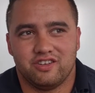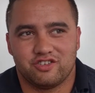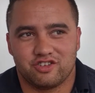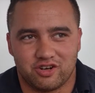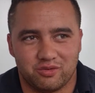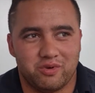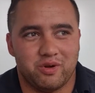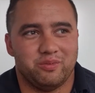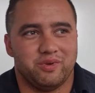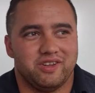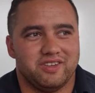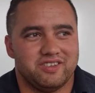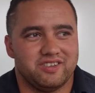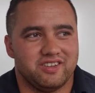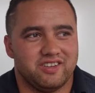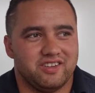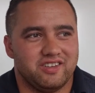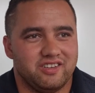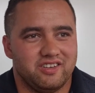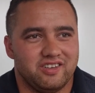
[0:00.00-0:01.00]
Try my best
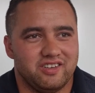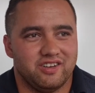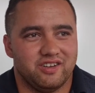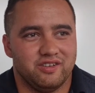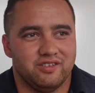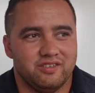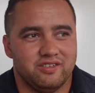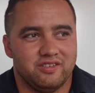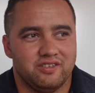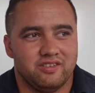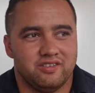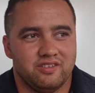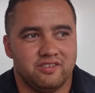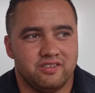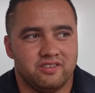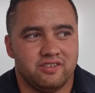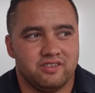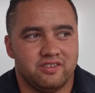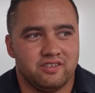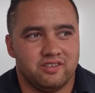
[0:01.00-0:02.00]
to, you know,
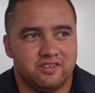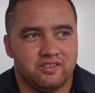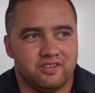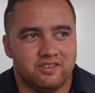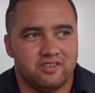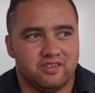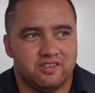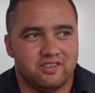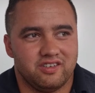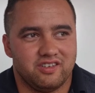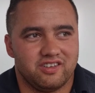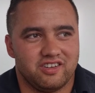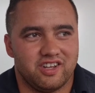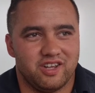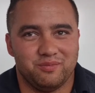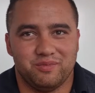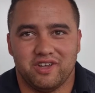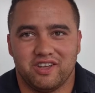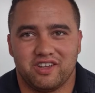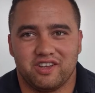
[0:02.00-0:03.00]
keep
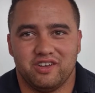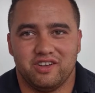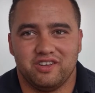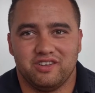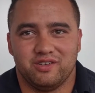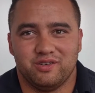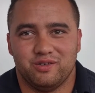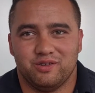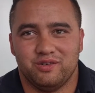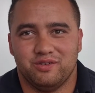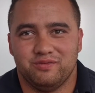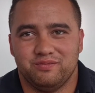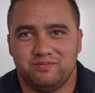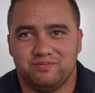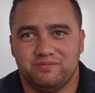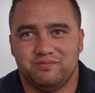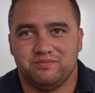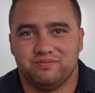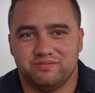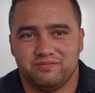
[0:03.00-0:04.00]
that going, or,
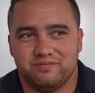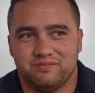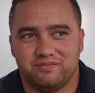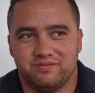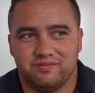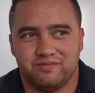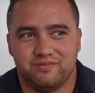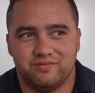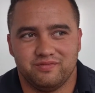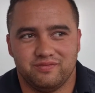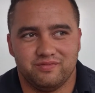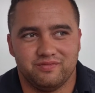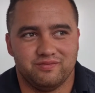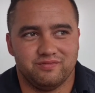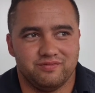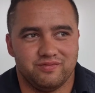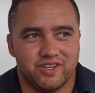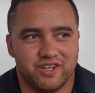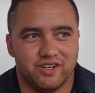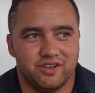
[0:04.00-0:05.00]

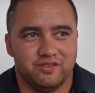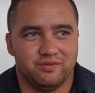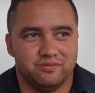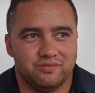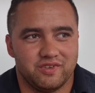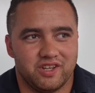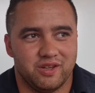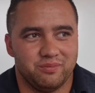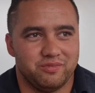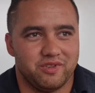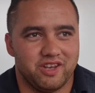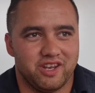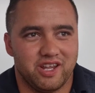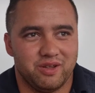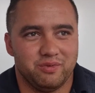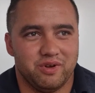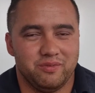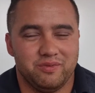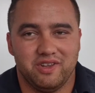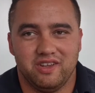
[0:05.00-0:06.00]
you know, keep the
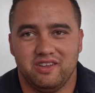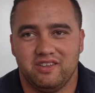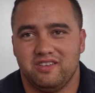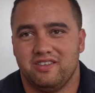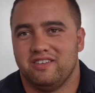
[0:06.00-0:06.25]
name up there.